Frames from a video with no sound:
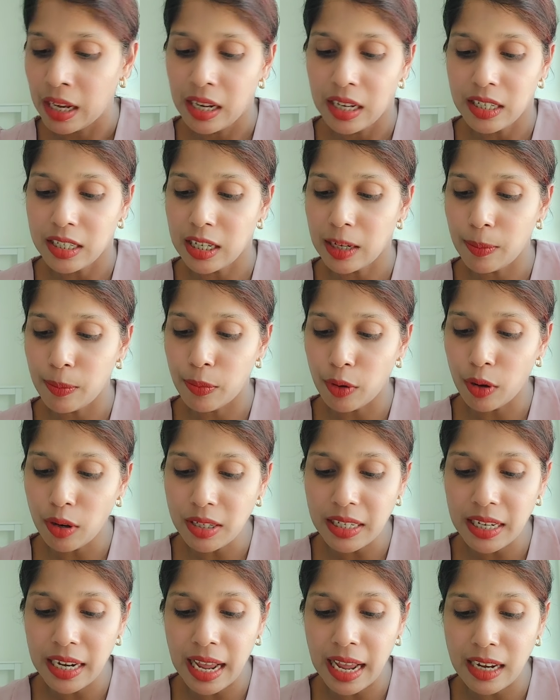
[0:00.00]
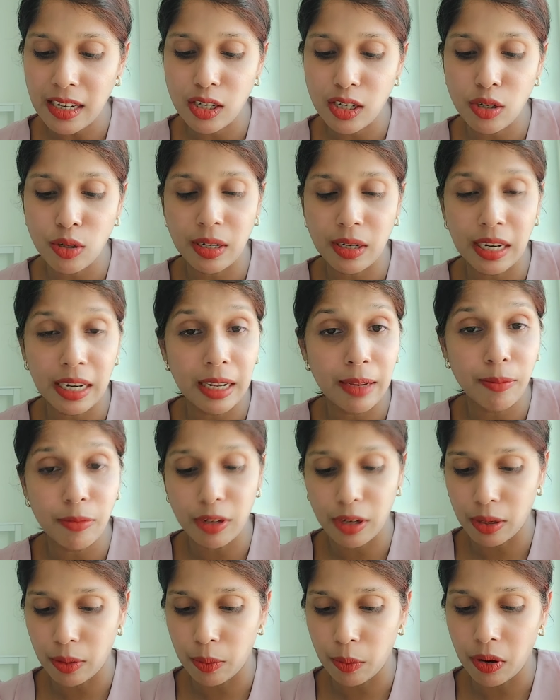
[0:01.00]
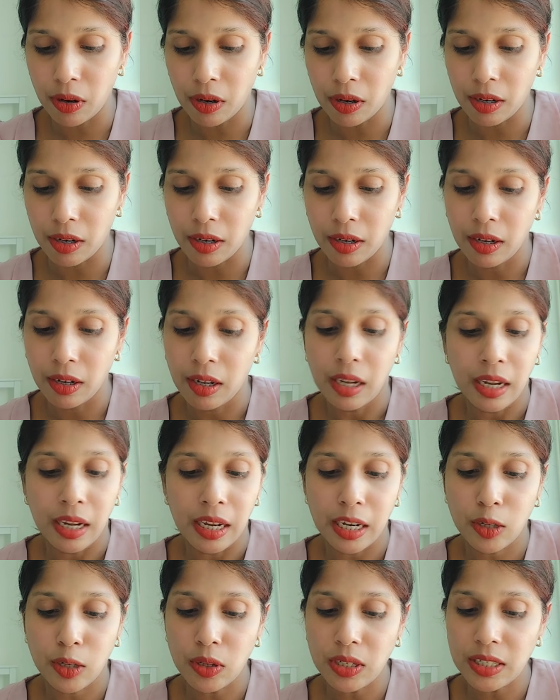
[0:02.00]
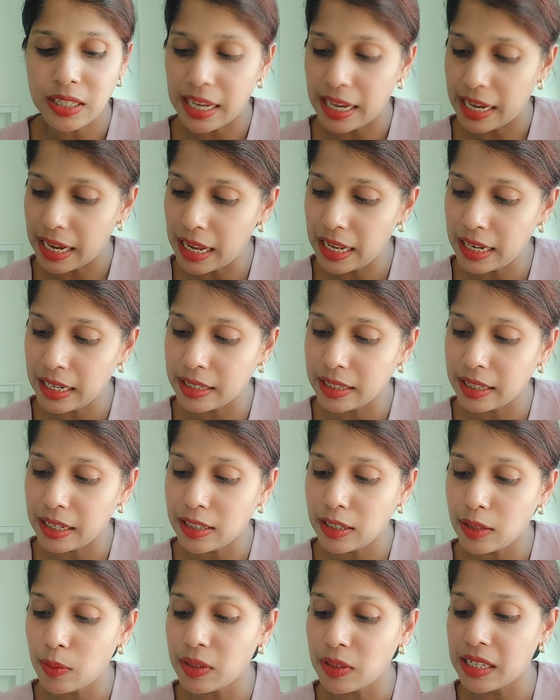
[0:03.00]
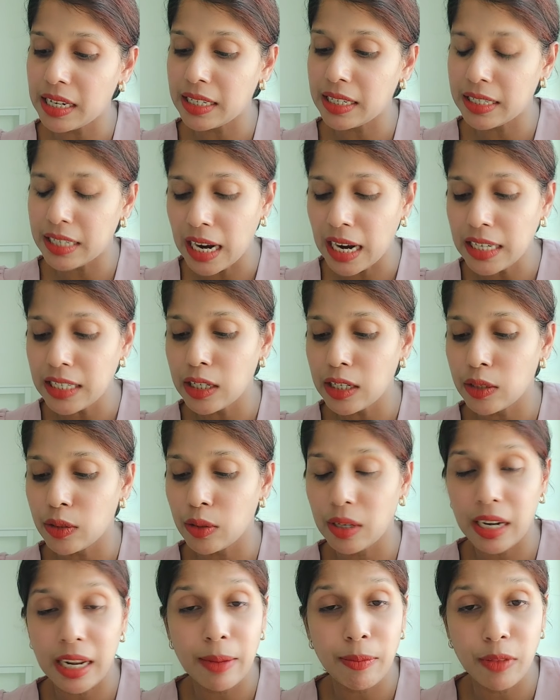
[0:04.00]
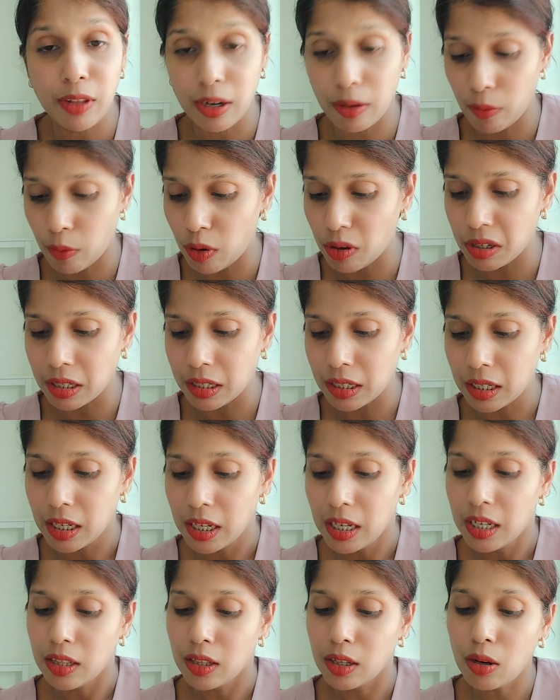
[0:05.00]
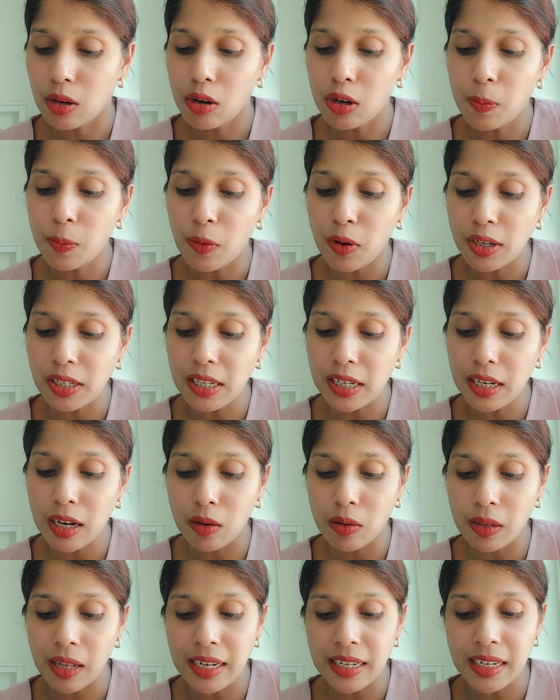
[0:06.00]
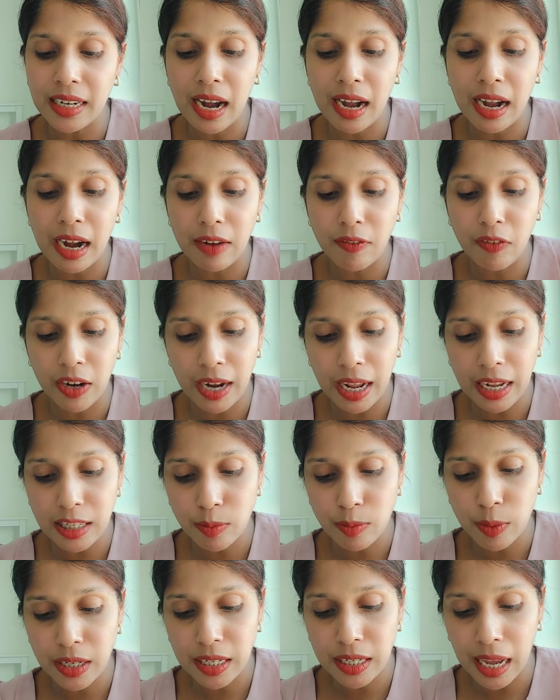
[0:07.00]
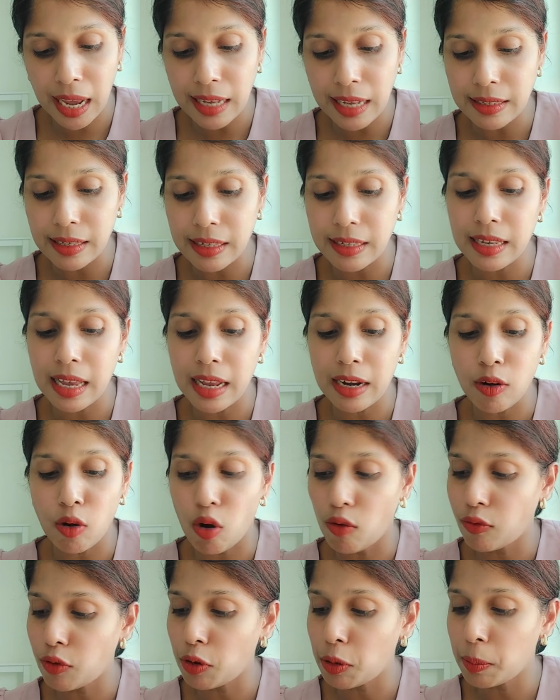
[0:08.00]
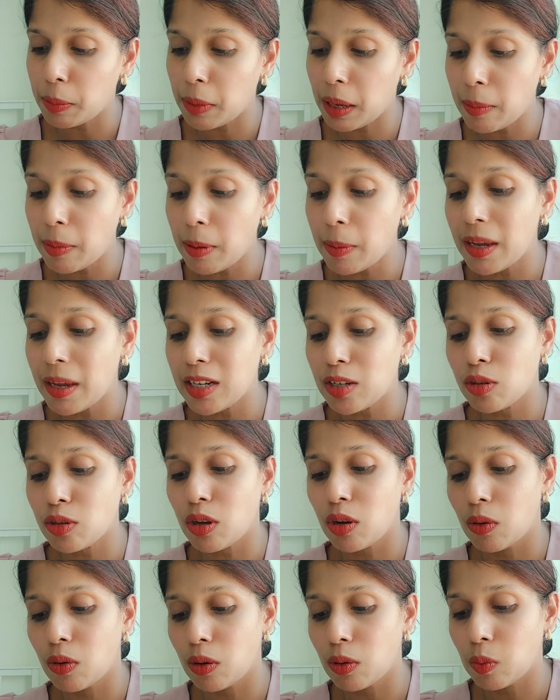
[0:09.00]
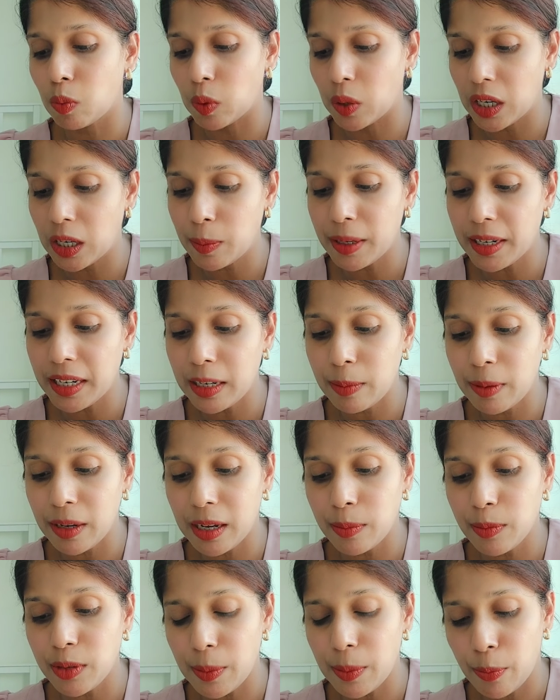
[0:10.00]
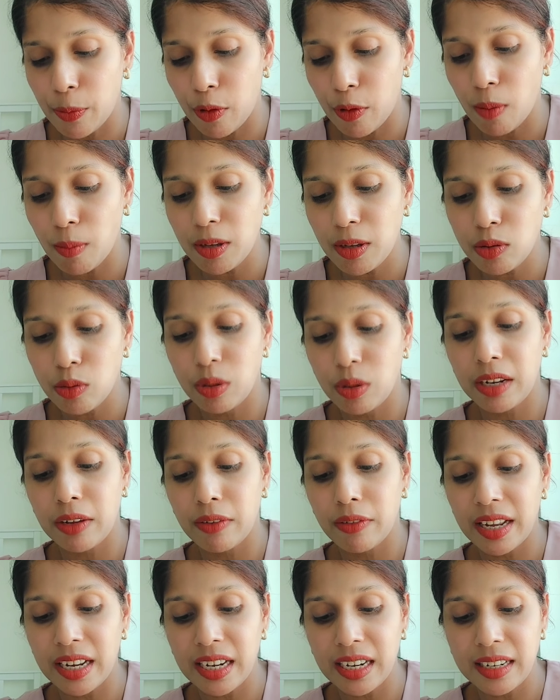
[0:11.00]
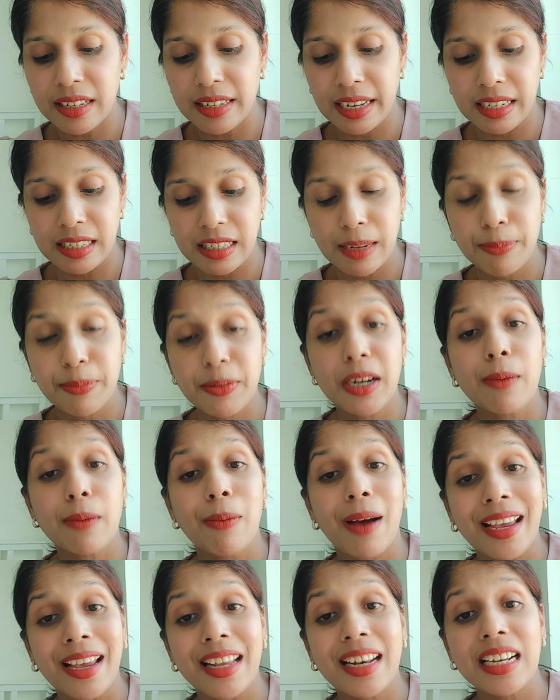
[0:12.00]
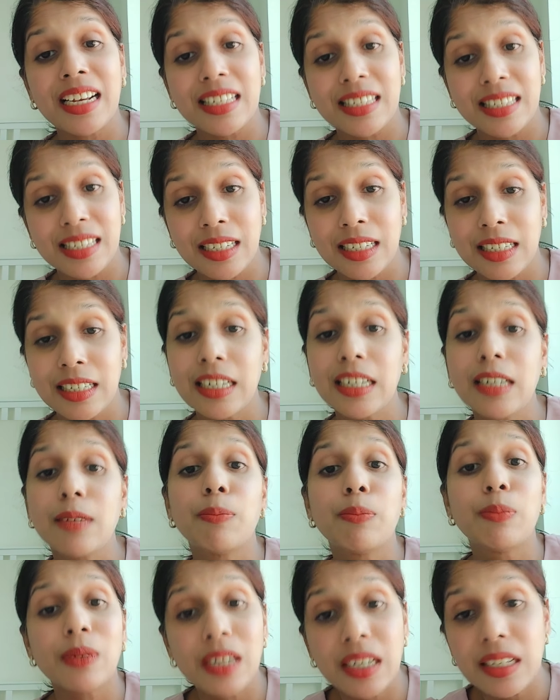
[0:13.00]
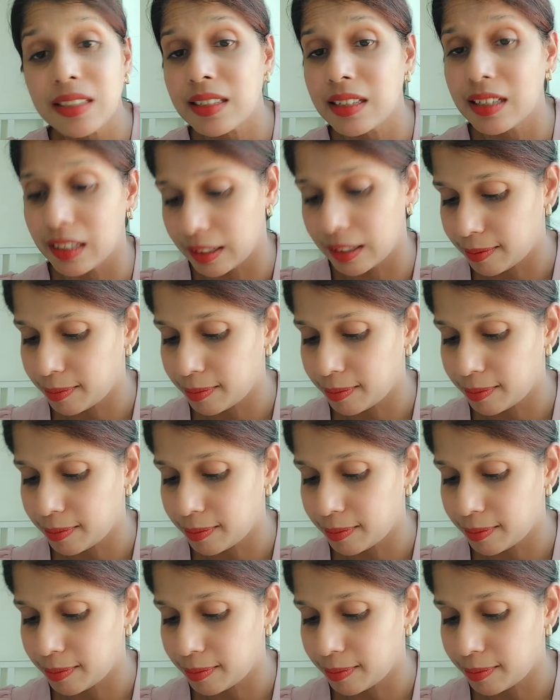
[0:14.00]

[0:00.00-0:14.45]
She brought an action to claim the reward. It was held that she was entitled to claim the reward. The court pointed out that in an advertisement cases, an offer may be made to the whole world, but it becomes a promise only when it is accepted by an ascertained person.